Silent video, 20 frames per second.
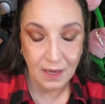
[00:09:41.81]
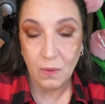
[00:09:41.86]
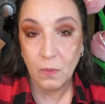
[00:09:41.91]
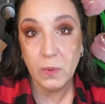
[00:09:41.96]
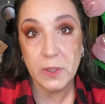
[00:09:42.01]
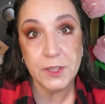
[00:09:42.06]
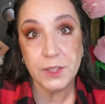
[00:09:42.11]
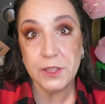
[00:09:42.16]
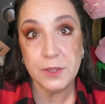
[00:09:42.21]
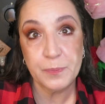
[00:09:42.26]

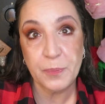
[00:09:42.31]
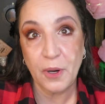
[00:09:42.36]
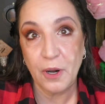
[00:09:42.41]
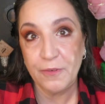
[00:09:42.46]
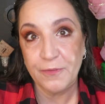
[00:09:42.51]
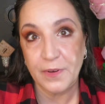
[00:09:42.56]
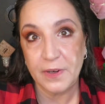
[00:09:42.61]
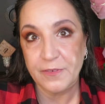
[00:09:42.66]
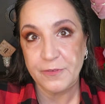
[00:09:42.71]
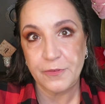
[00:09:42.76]
which is
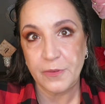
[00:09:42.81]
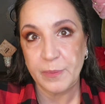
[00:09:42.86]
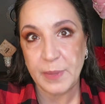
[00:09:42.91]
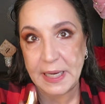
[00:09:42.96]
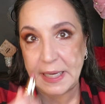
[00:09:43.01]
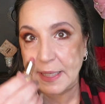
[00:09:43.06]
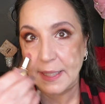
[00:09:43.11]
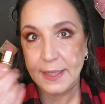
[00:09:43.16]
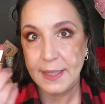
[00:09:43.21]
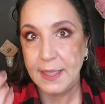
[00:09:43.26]
perfect for
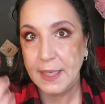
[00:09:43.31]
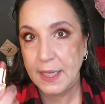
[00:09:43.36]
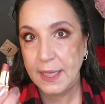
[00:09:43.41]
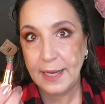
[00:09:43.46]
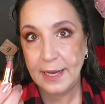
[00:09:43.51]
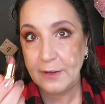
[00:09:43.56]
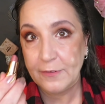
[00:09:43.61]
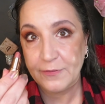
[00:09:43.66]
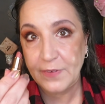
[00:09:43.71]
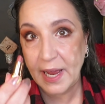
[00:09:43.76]
me.
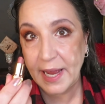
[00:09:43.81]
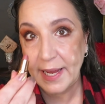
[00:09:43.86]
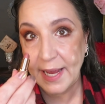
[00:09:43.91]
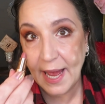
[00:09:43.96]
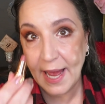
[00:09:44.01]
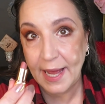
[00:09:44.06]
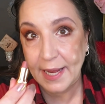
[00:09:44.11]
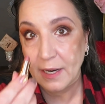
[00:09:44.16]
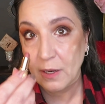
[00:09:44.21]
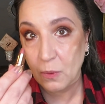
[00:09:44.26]
If I
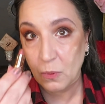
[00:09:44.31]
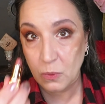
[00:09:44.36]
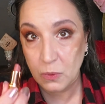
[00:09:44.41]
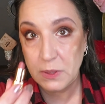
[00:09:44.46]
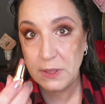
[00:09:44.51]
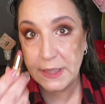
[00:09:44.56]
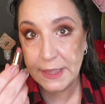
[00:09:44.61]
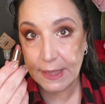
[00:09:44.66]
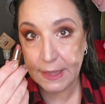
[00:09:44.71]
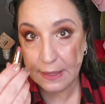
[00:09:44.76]
had
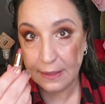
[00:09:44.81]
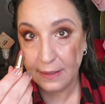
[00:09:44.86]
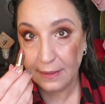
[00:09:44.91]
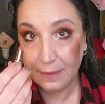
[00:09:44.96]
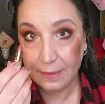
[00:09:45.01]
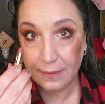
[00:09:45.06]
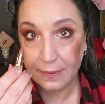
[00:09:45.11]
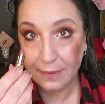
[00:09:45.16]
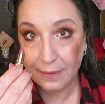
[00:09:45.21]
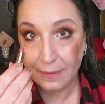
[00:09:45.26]
only
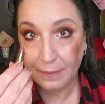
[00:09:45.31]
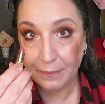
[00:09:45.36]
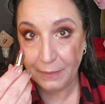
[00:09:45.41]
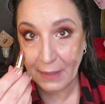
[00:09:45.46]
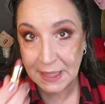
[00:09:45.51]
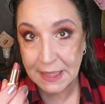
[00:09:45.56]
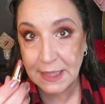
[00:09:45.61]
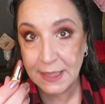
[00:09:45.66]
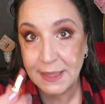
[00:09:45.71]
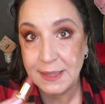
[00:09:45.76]

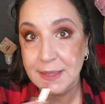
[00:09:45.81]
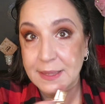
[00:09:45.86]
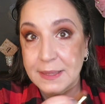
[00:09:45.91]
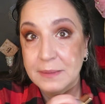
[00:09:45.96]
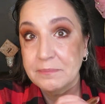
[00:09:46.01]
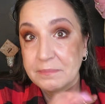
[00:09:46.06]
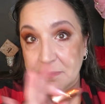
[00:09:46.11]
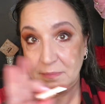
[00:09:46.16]
minis,